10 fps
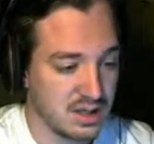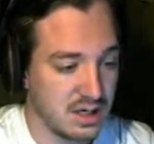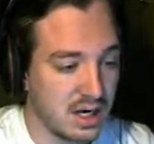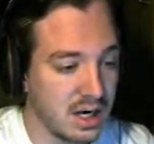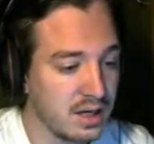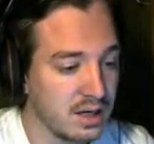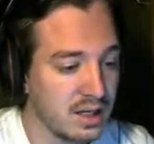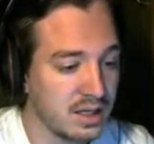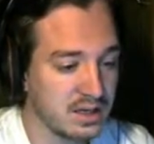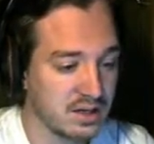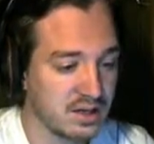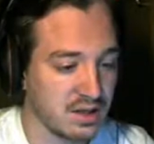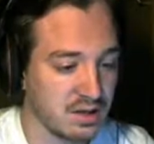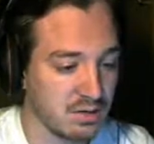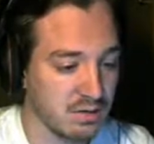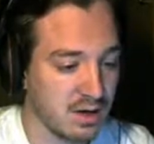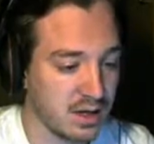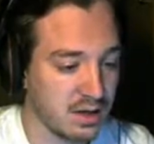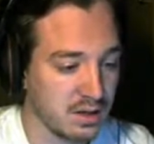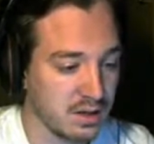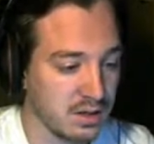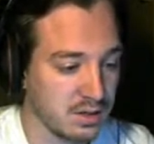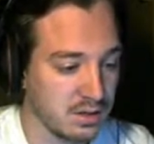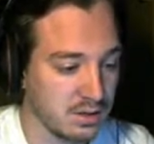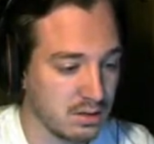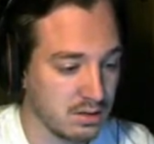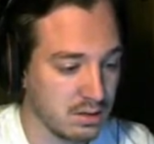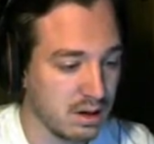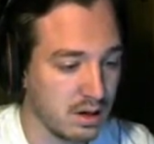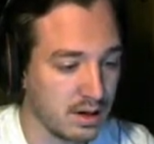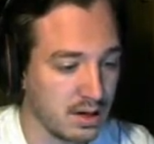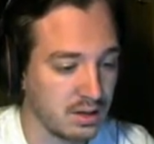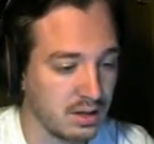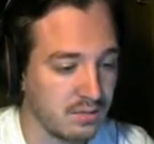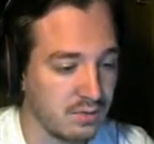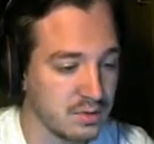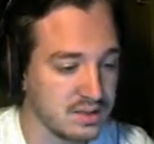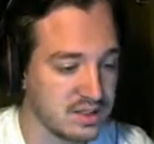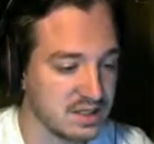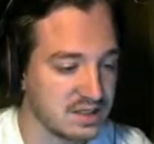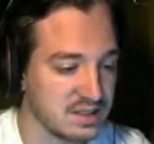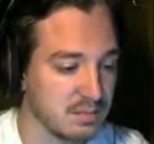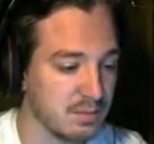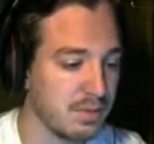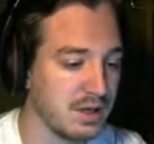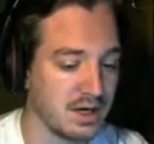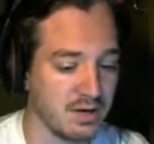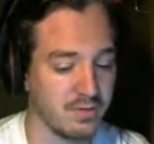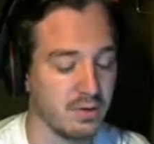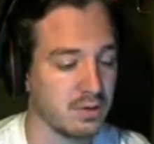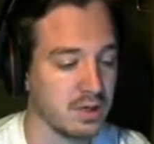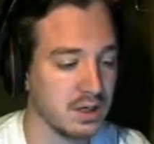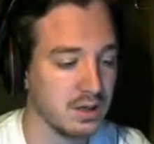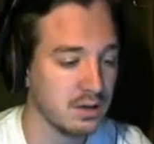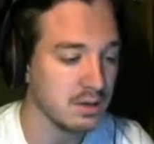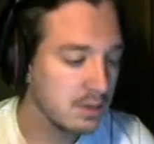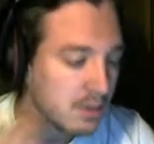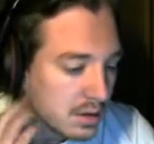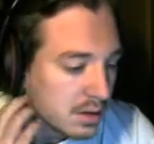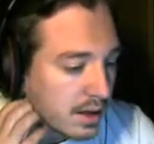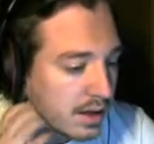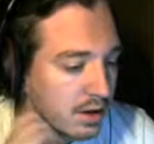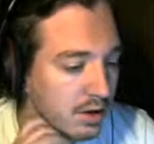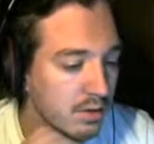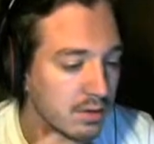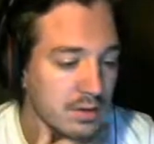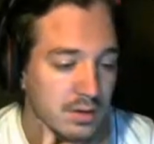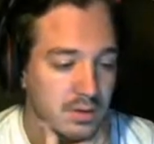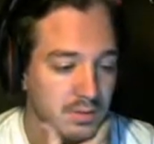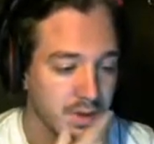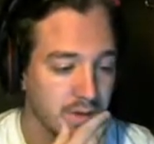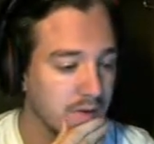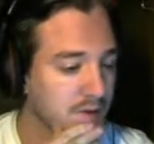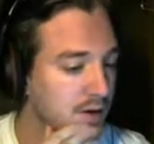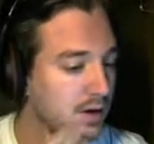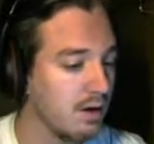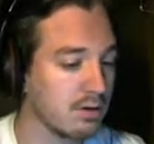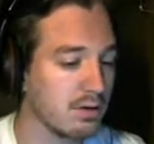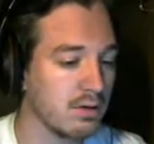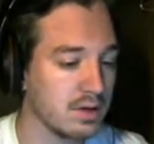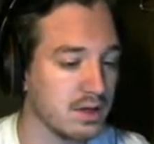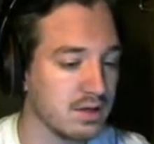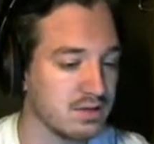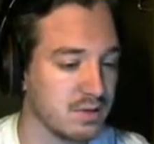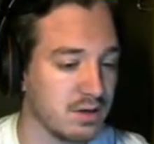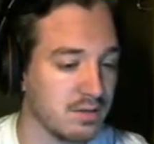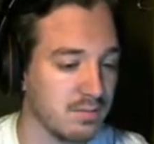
I'd like to think you're right. Alright, if you insist, but be careful, okay? I know. Well, I'll go looking elsewhere.